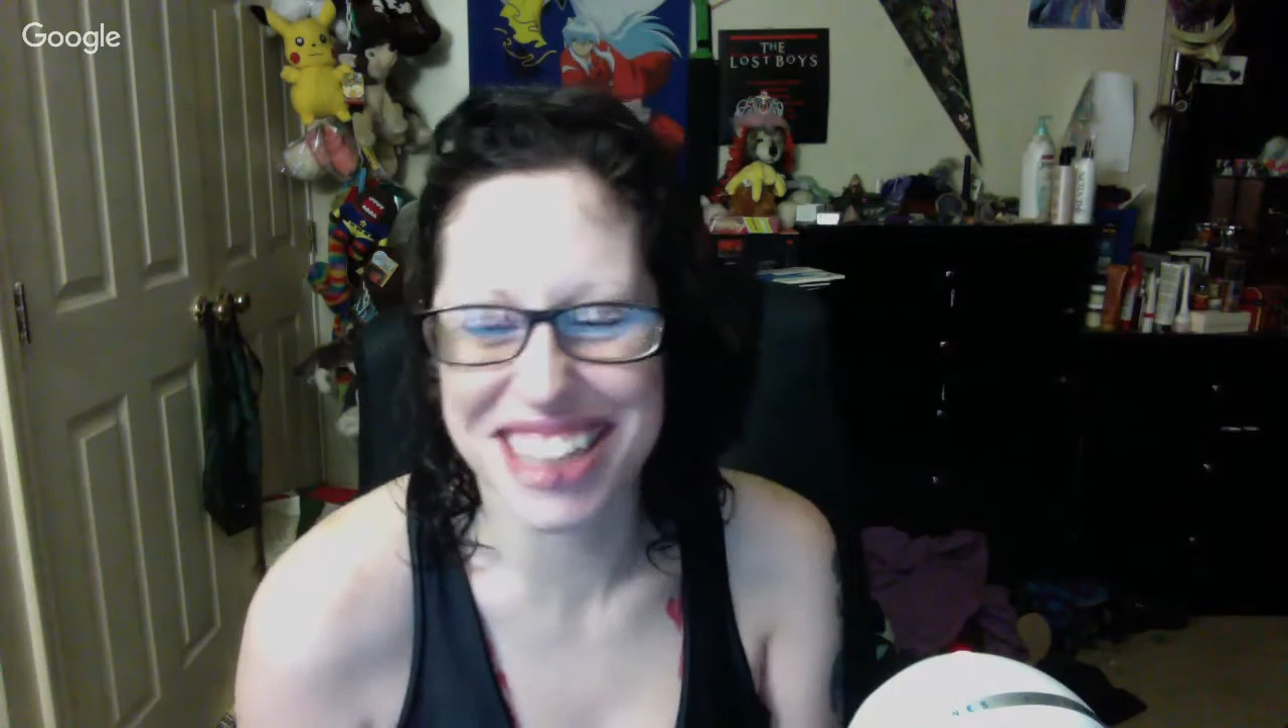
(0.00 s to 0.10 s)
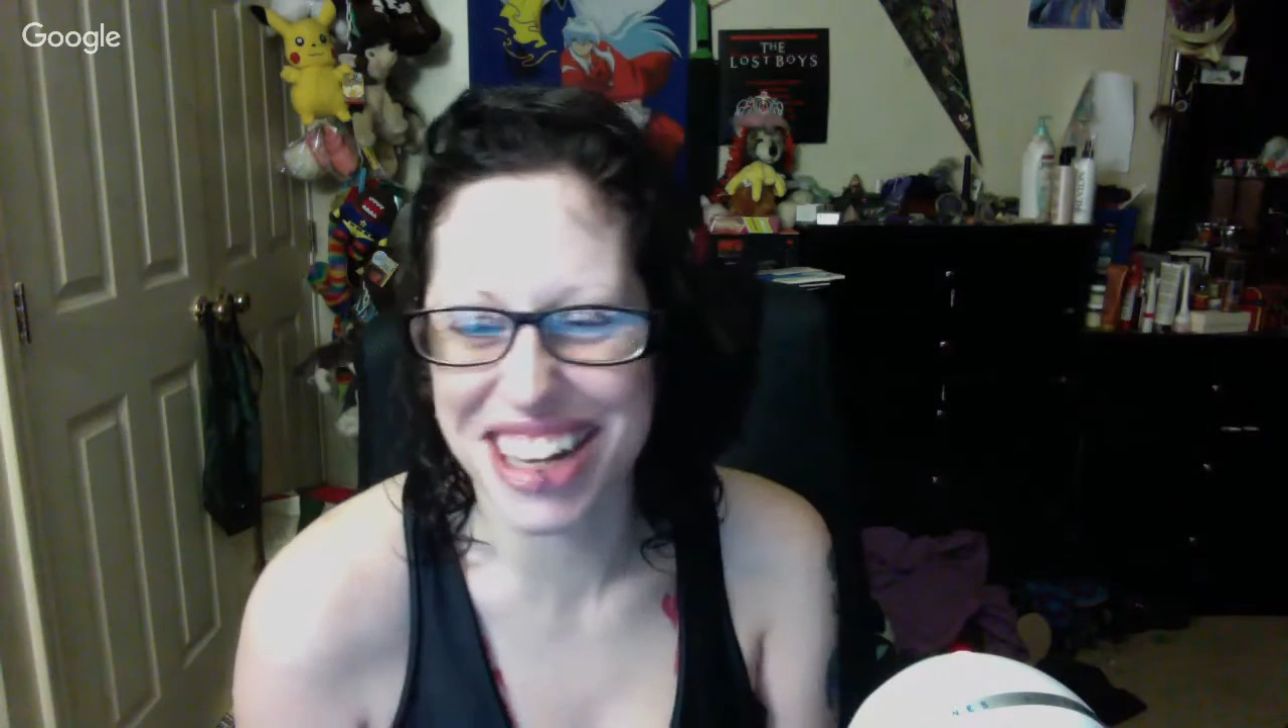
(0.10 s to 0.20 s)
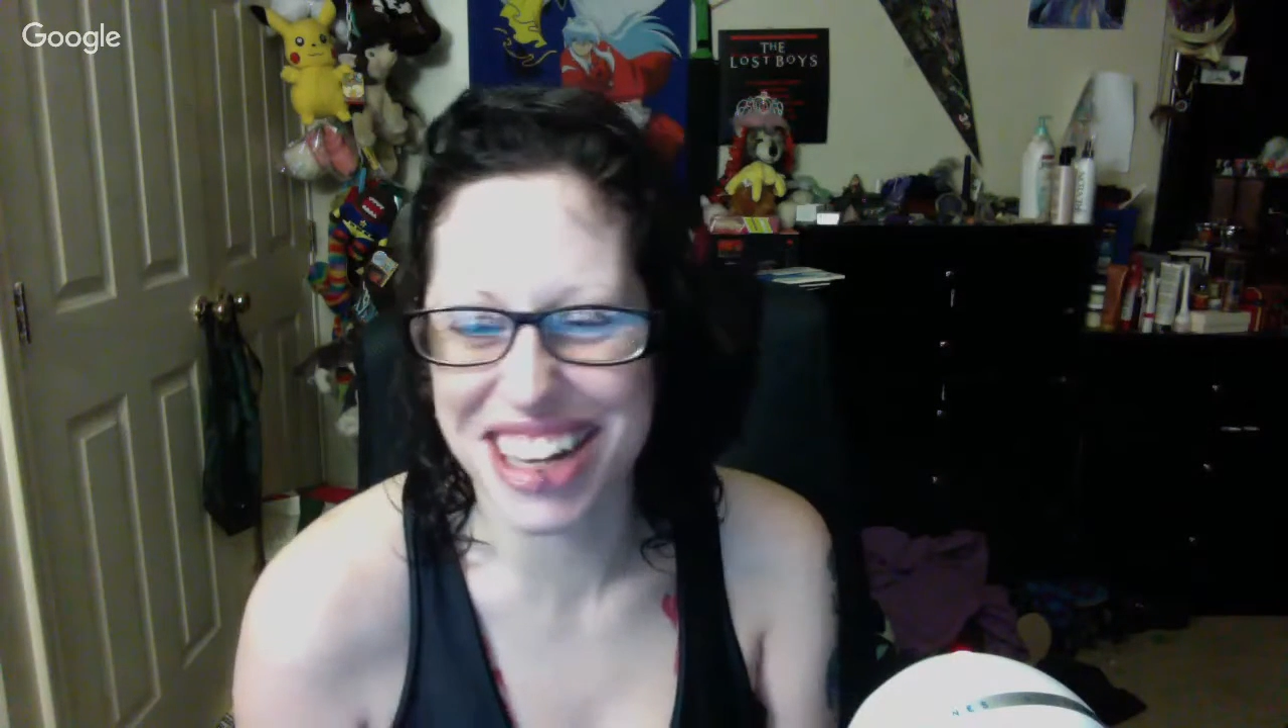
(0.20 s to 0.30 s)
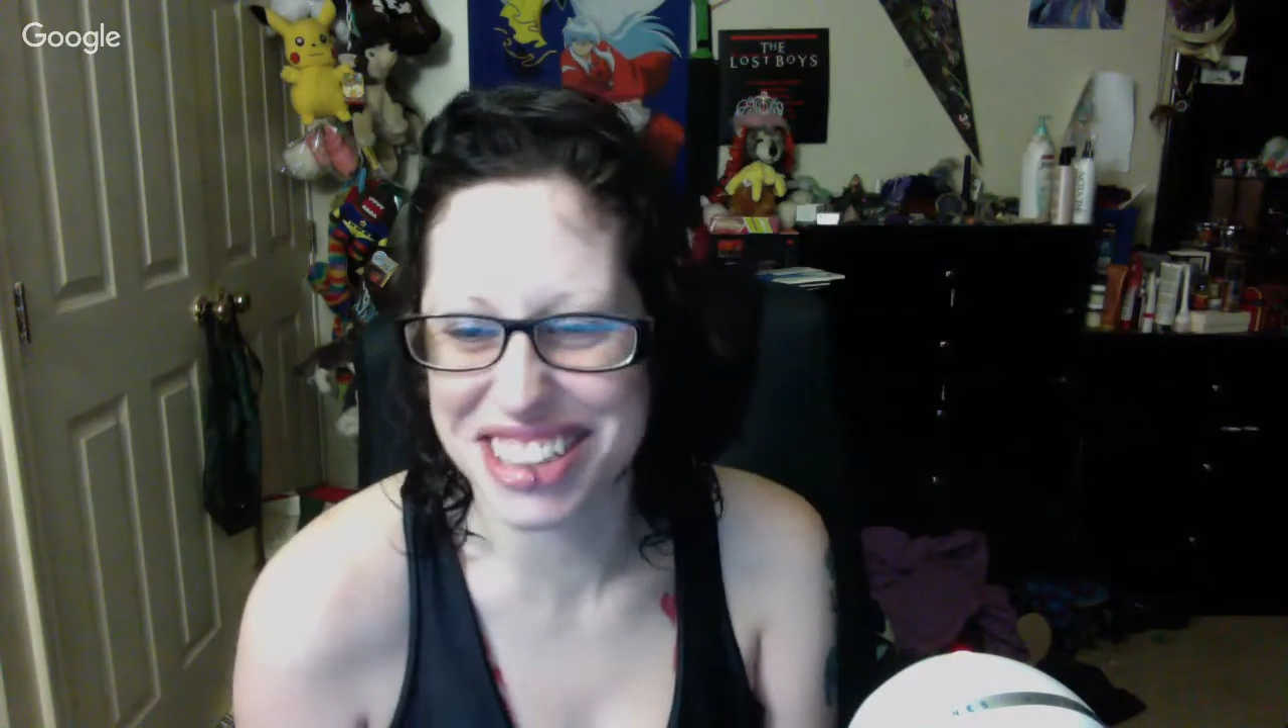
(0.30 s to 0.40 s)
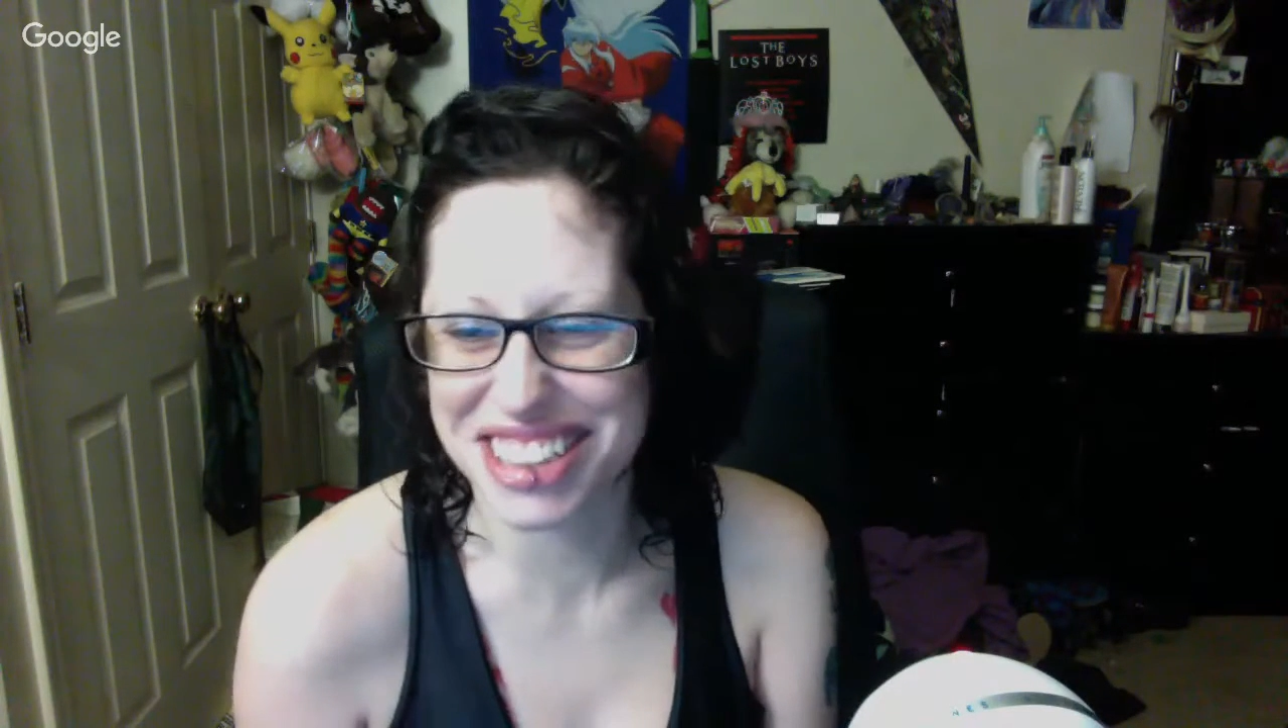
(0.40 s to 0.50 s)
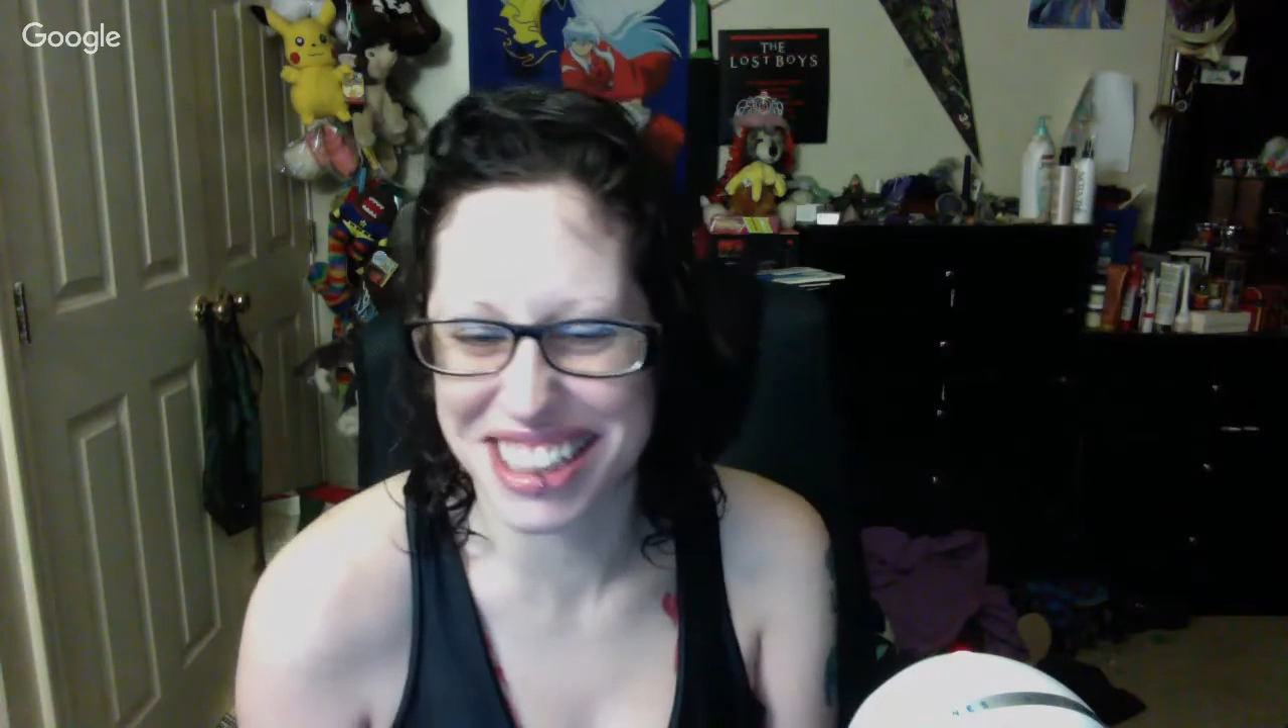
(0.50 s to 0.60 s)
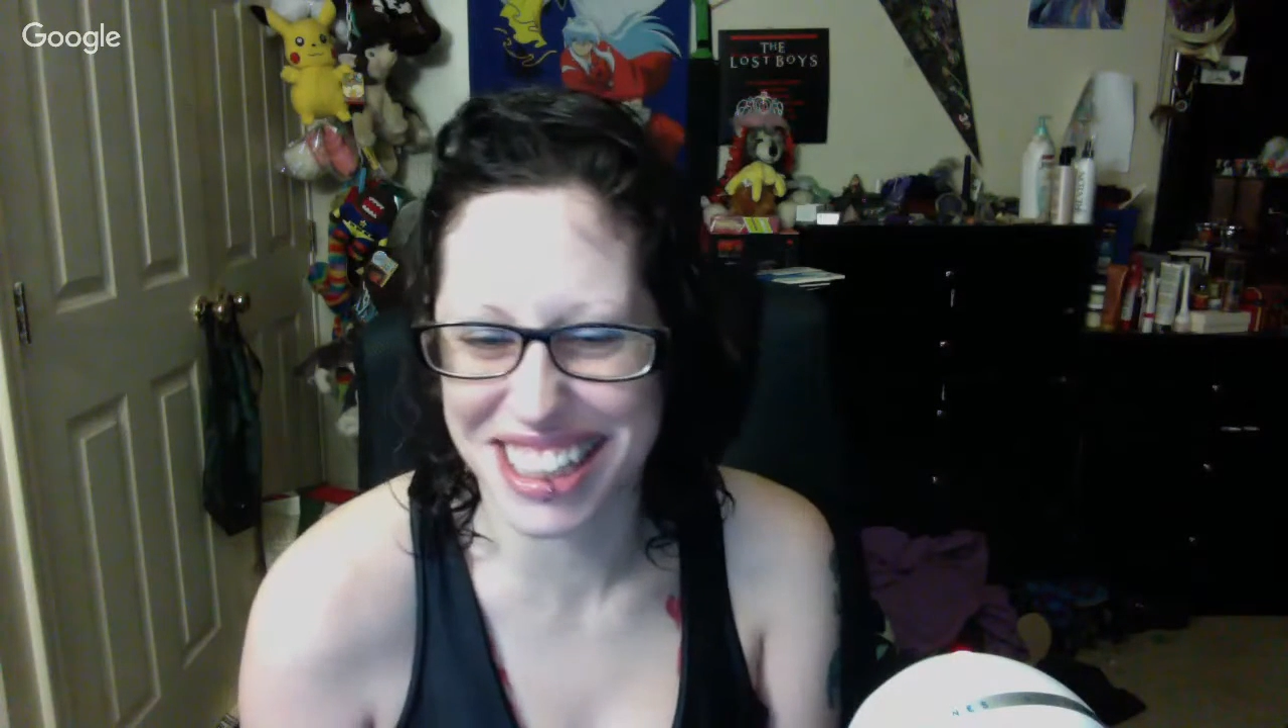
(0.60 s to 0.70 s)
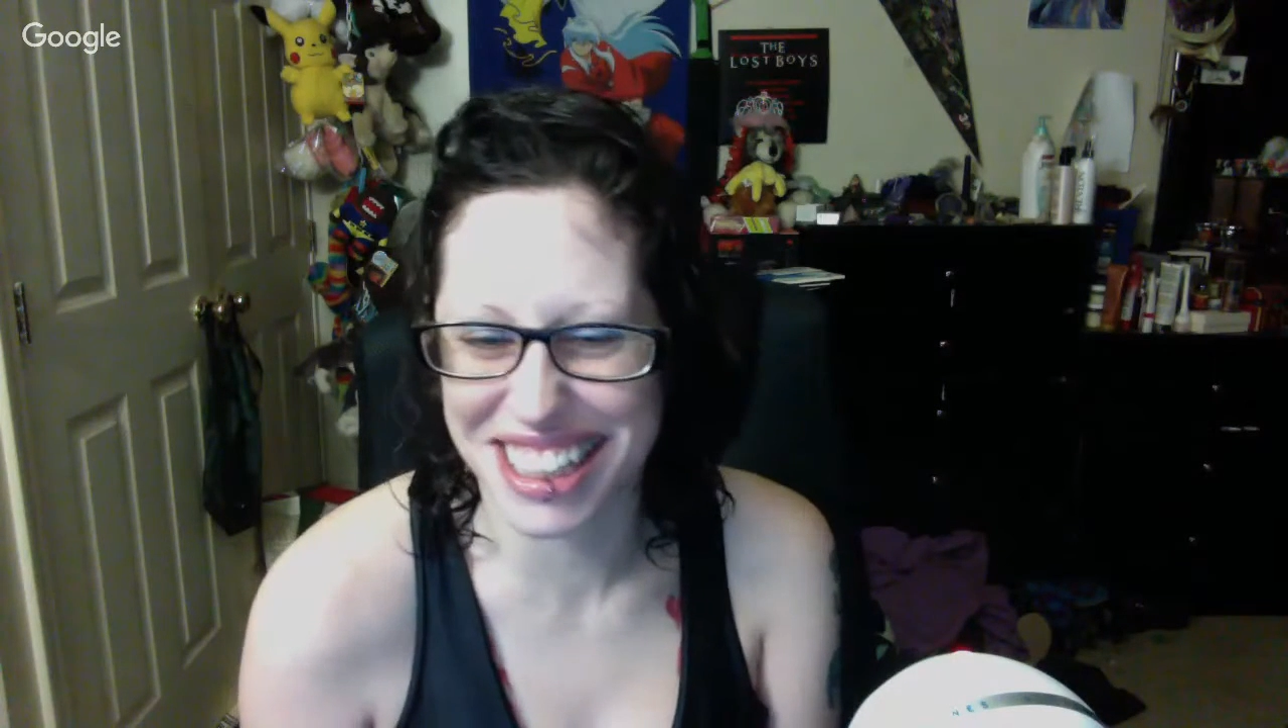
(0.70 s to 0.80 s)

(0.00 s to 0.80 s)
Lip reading: clicking to